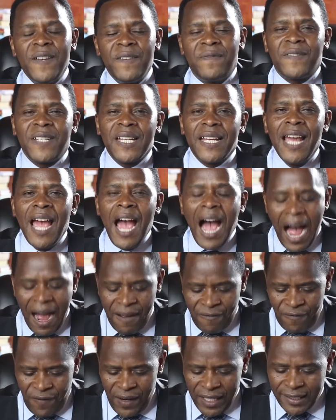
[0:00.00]
50
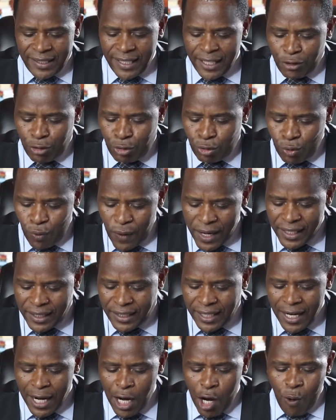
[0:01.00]
and verses
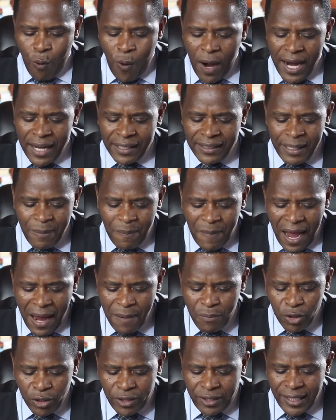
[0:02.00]
20, where the
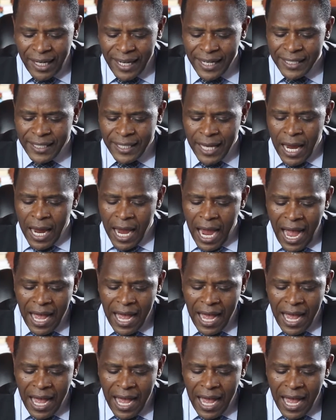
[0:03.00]
Bible says,